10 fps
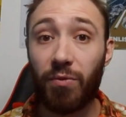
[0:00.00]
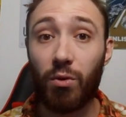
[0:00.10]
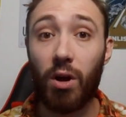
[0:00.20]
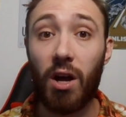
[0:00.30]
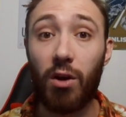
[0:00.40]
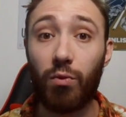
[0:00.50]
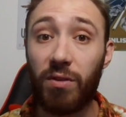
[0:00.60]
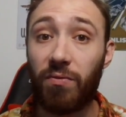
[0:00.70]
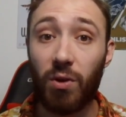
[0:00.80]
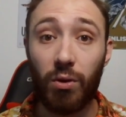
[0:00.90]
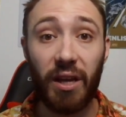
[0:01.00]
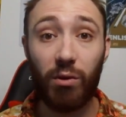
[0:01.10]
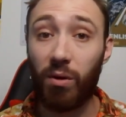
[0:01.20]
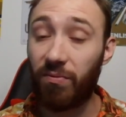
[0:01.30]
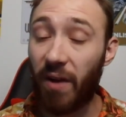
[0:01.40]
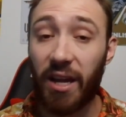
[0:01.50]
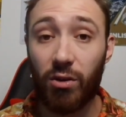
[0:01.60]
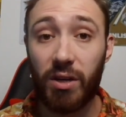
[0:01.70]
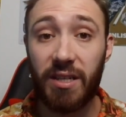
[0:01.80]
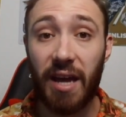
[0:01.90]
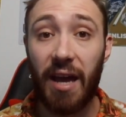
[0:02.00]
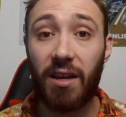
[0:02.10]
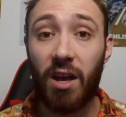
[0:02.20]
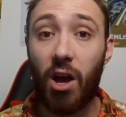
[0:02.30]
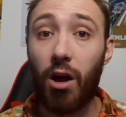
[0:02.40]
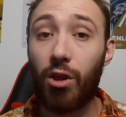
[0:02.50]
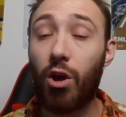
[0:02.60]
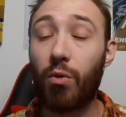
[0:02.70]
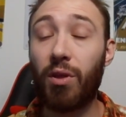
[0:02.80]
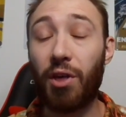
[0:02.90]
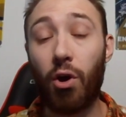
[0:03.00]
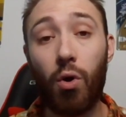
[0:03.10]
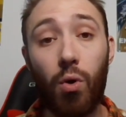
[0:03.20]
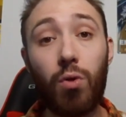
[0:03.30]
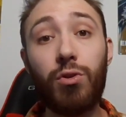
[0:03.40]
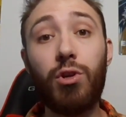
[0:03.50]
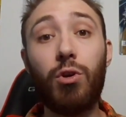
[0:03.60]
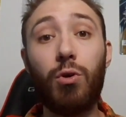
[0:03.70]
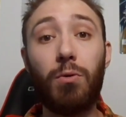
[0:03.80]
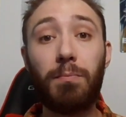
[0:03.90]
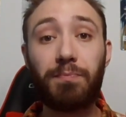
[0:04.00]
refueling and refinery deck, along with a whole new